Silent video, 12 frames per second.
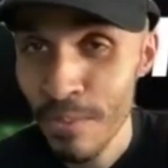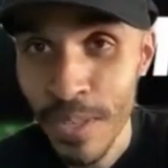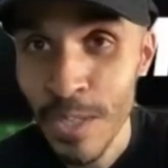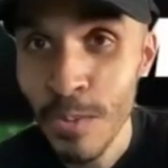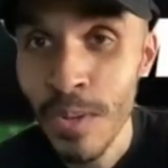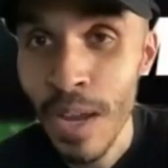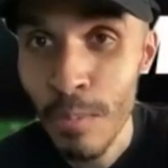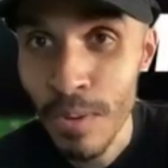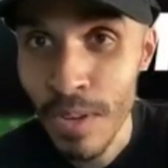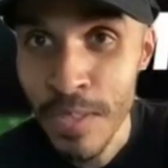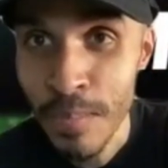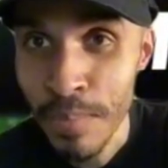For this one, I
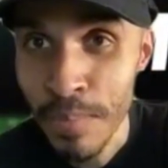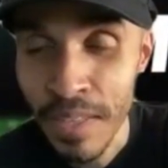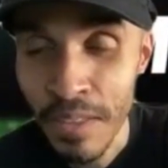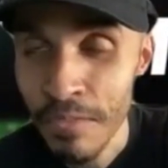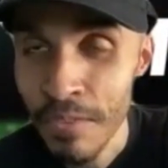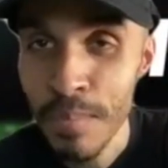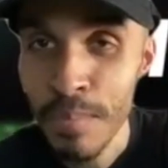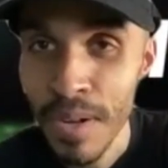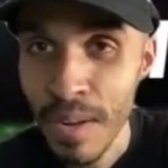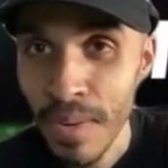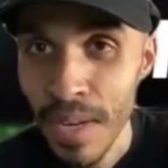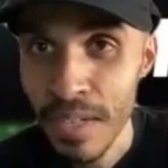would love to play the fifth,
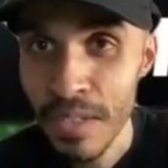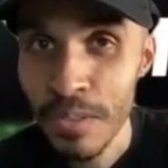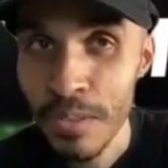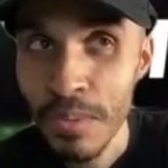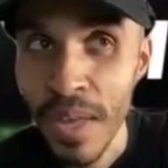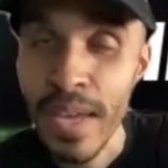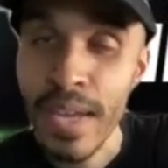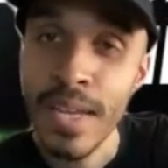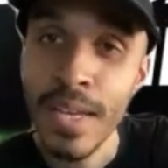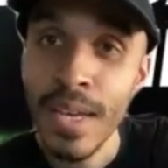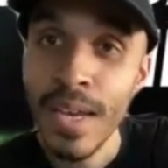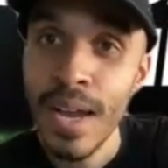but I'm not going to do that.
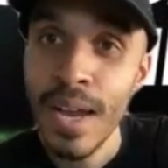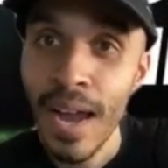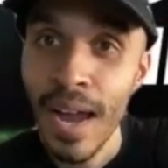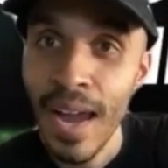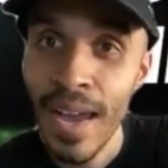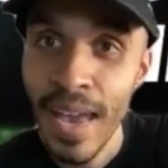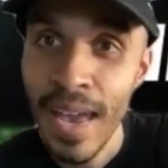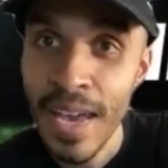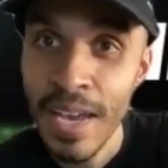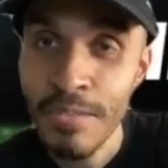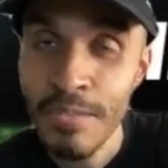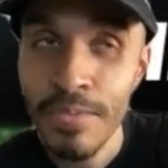I
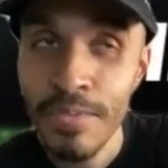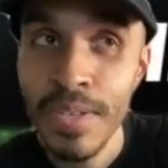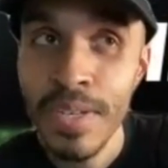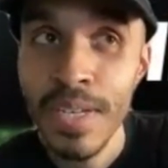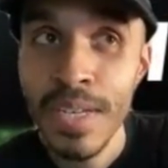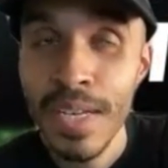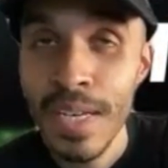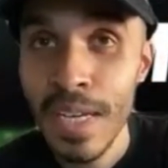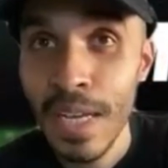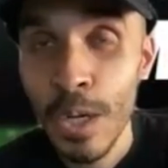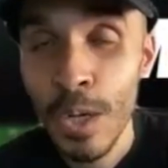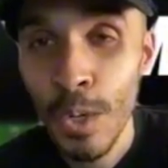have
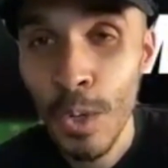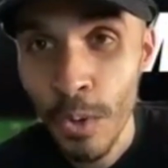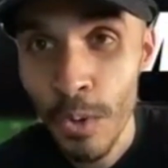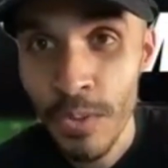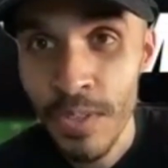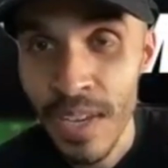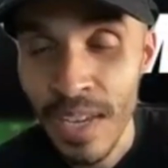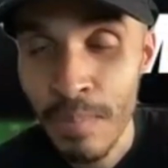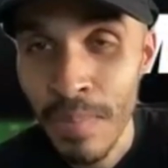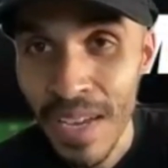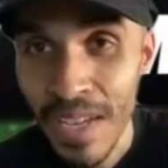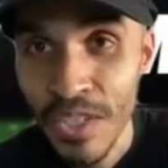Notre
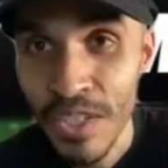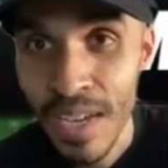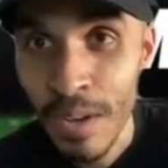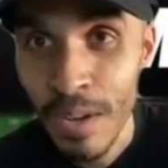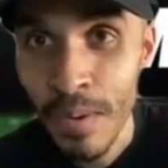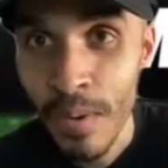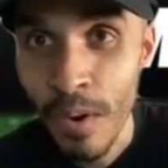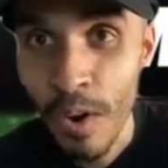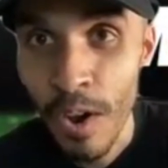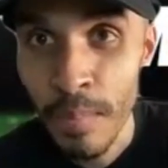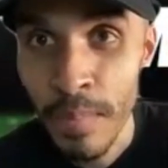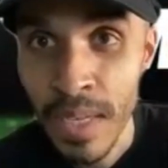Dame edging out
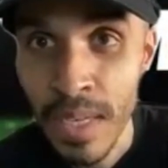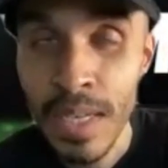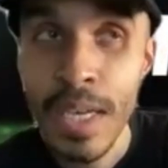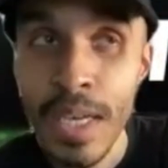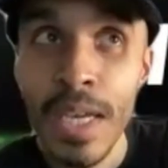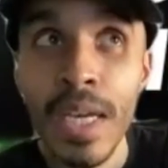Army